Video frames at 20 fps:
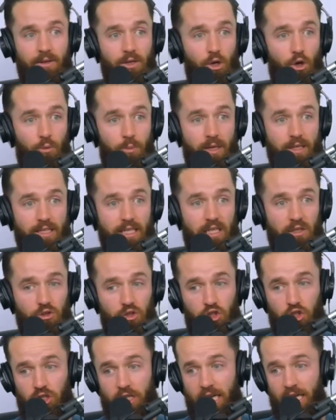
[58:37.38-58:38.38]
No big deal.
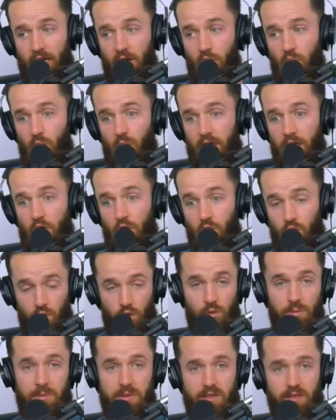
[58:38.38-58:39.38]
Just taking a quick
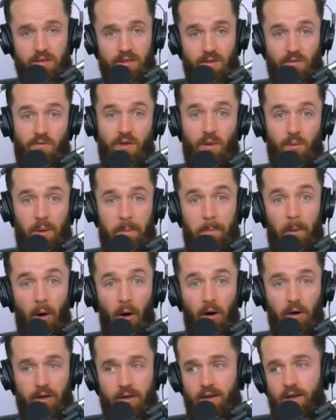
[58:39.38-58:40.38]
oobs to Fenway
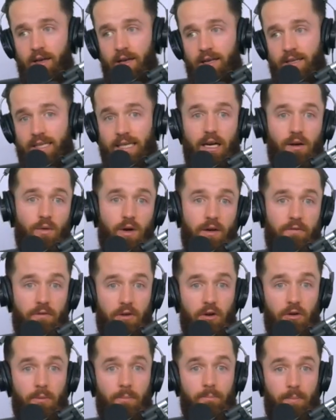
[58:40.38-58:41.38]
Park to get ready for
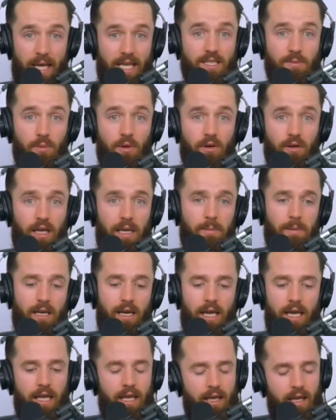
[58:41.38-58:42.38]
your baseball game
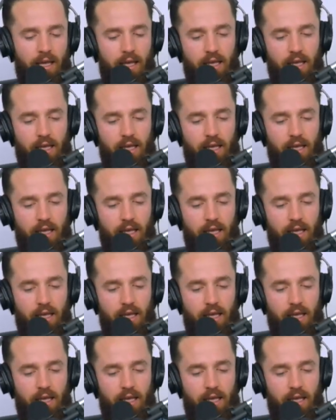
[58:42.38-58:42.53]
tonight.